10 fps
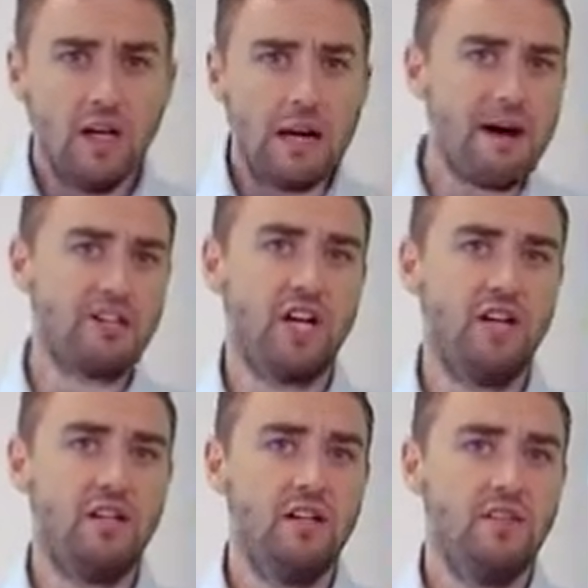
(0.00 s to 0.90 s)

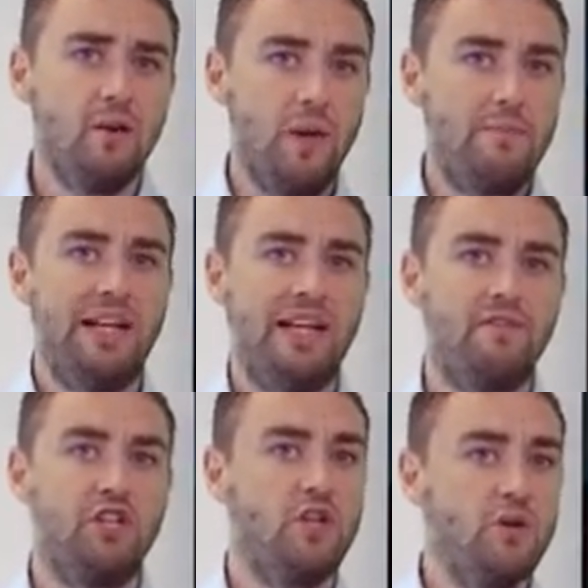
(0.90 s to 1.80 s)
Imagine that we
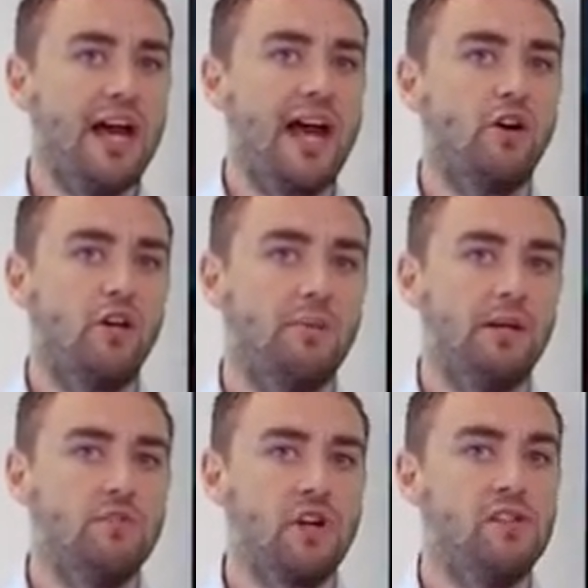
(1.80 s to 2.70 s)
believe the UK
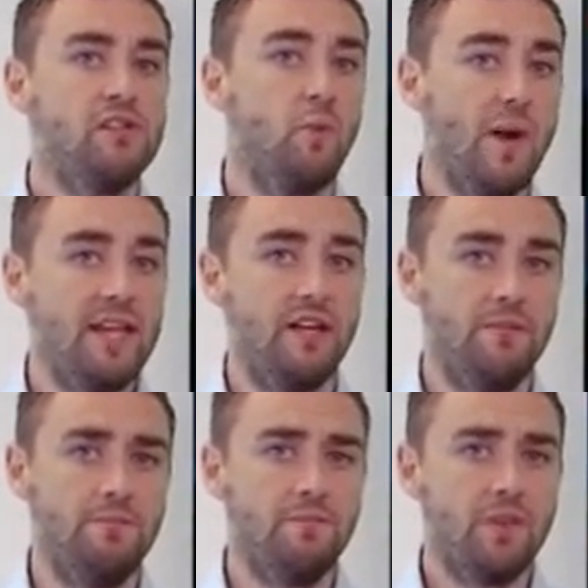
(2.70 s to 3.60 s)
economy was going to
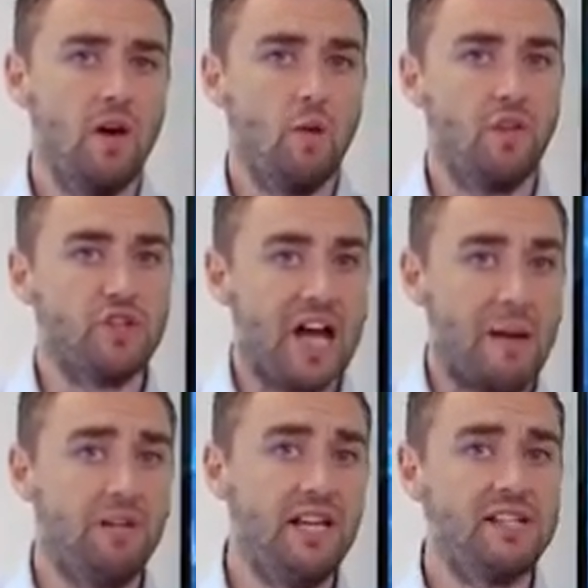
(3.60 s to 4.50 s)
weaken while the
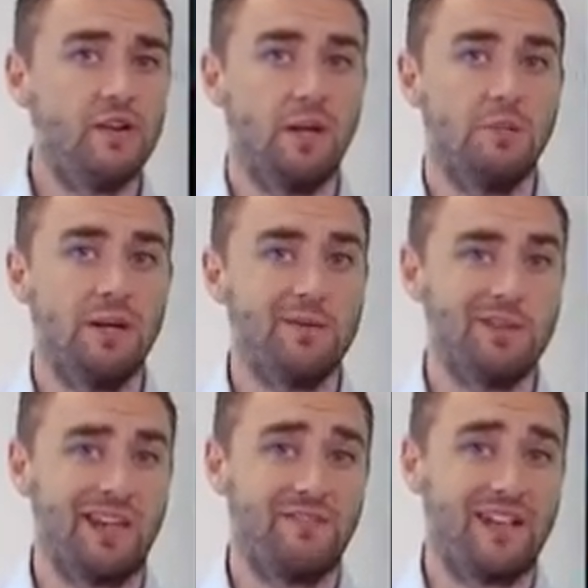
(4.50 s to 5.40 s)
Japanese economy was
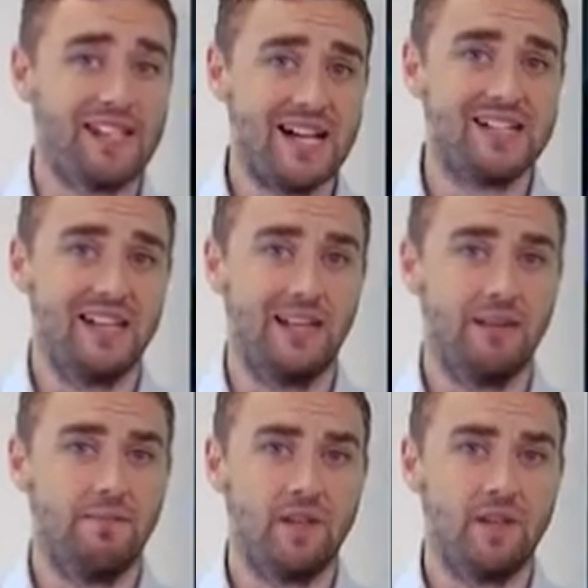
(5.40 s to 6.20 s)
looking fantastic.